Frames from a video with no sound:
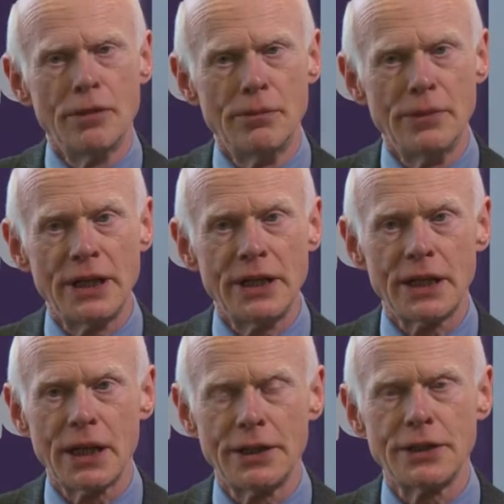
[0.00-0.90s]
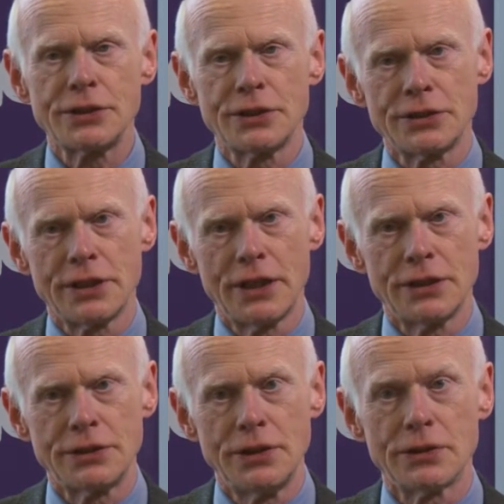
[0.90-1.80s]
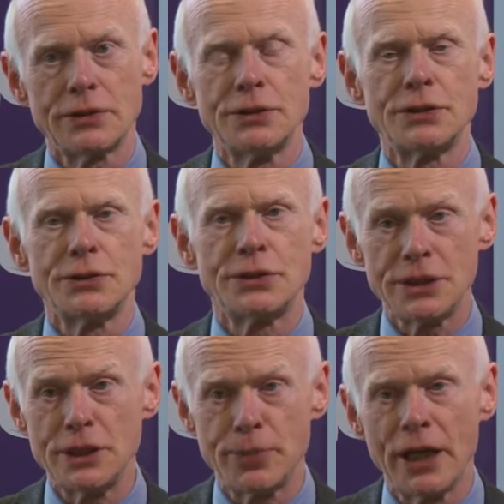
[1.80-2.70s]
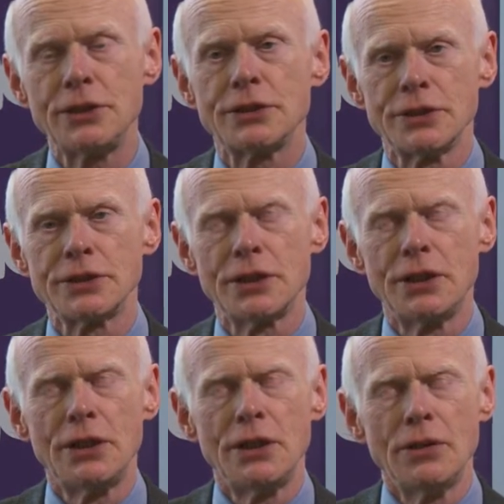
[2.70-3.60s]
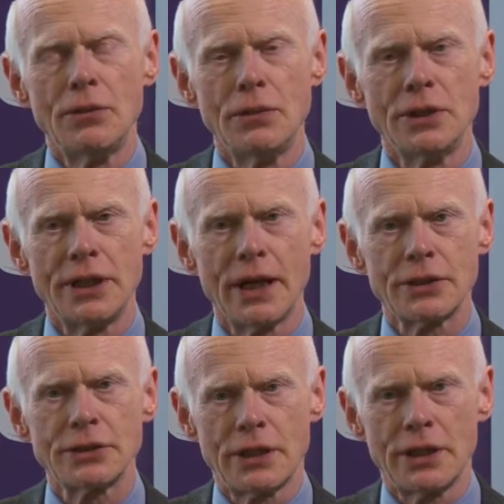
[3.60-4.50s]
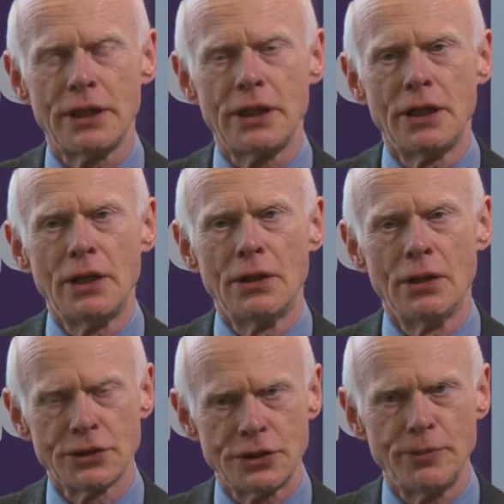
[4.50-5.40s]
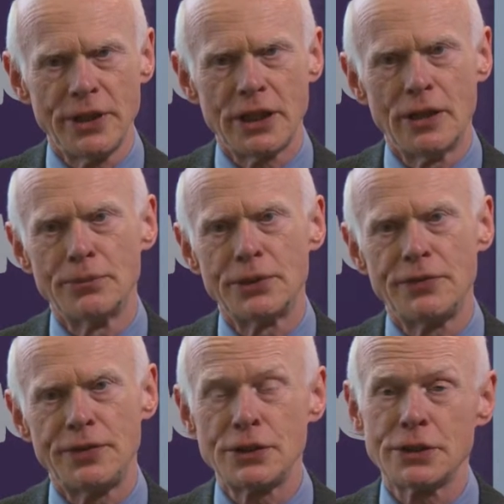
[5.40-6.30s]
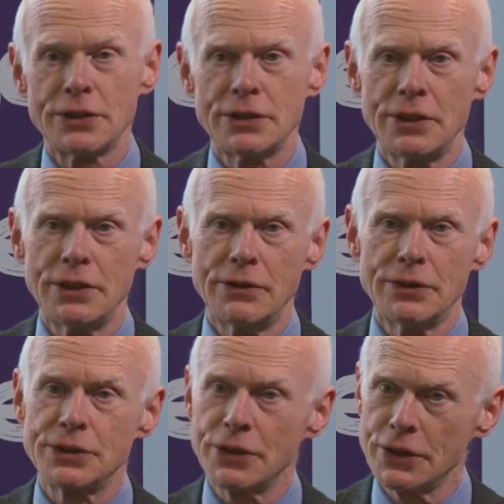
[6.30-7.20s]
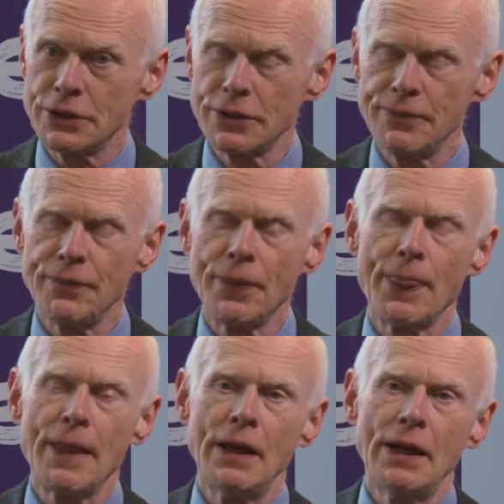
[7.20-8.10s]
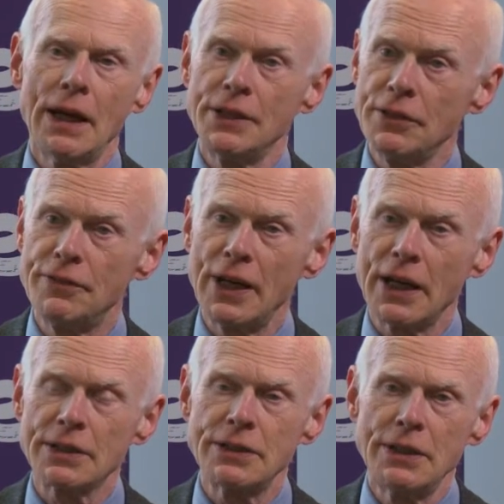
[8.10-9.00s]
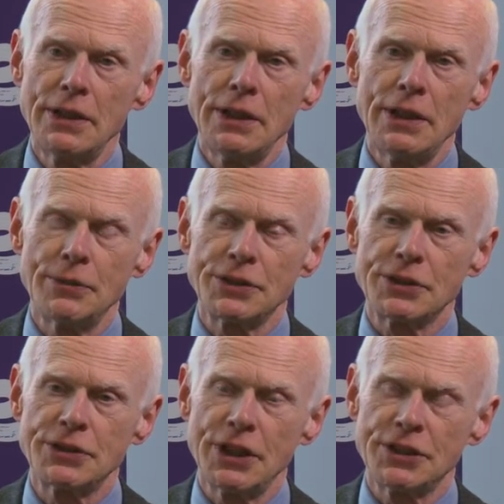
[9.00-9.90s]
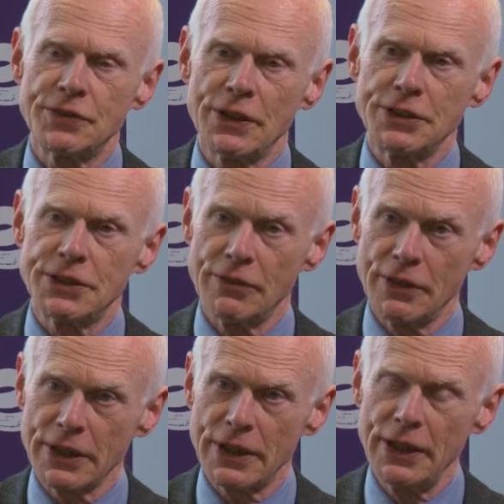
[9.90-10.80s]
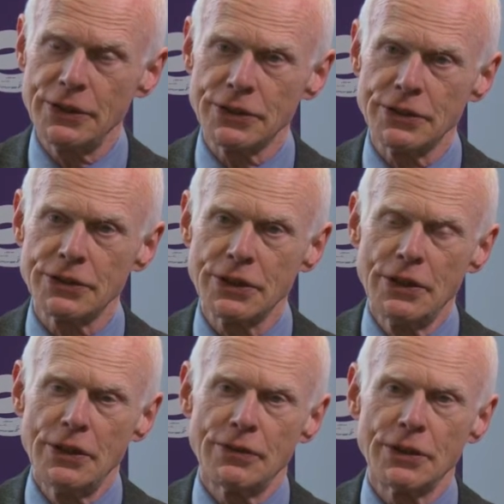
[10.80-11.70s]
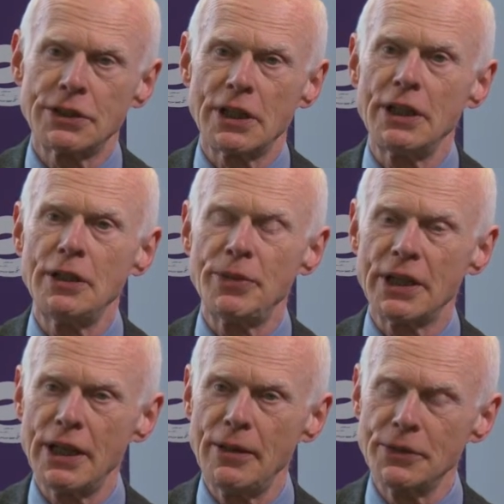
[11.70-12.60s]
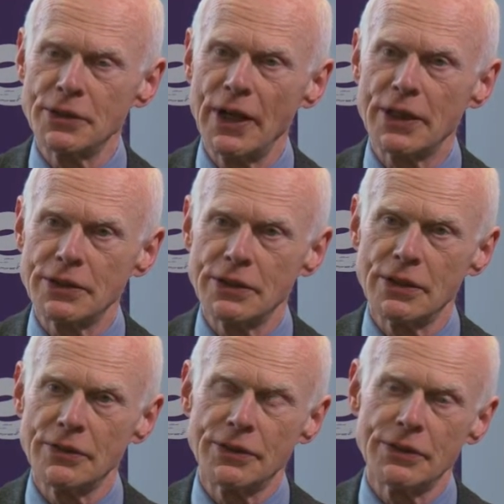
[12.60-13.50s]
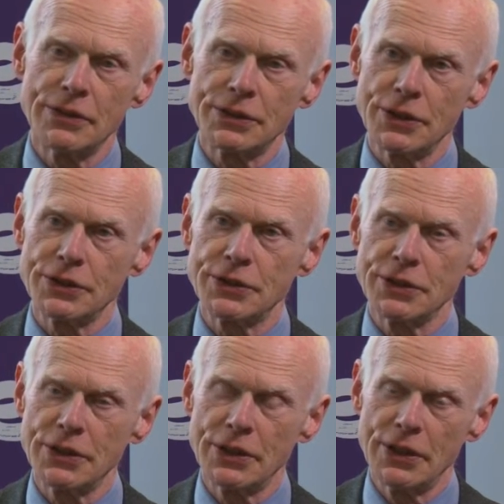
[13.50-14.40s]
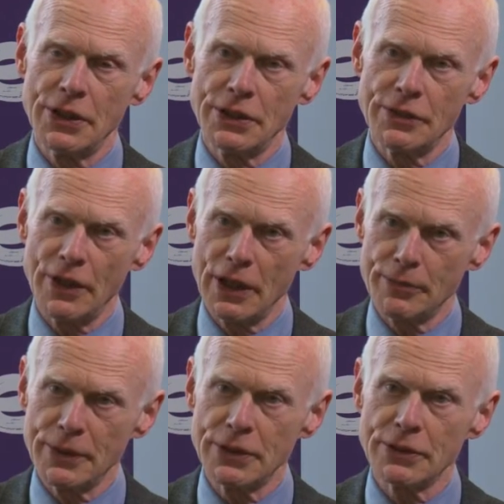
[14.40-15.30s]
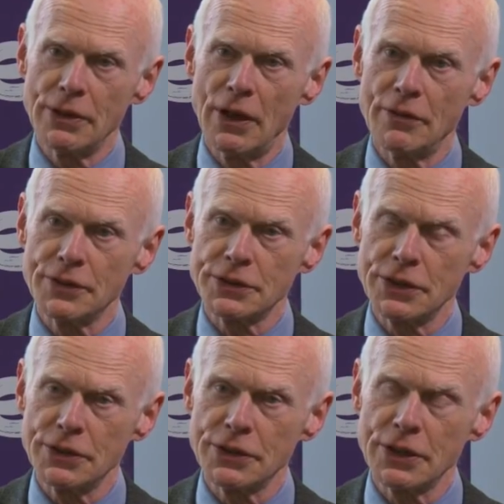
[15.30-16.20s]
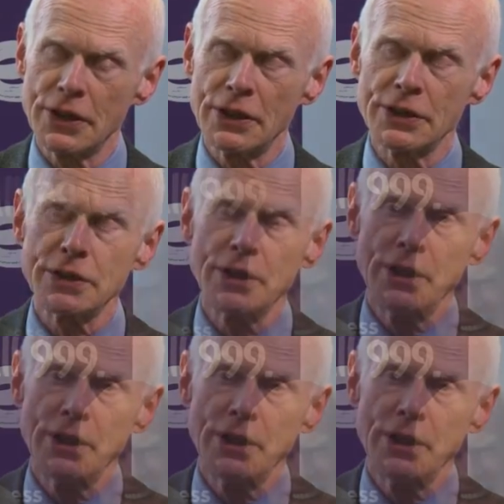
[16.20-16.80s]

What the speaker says: many clinicians, that is doctors who see patients, would actually also become proficient in research. And in fact, he was successful in several occasions. Firstly, he became director of the Research and Development Office in Northern Ireland,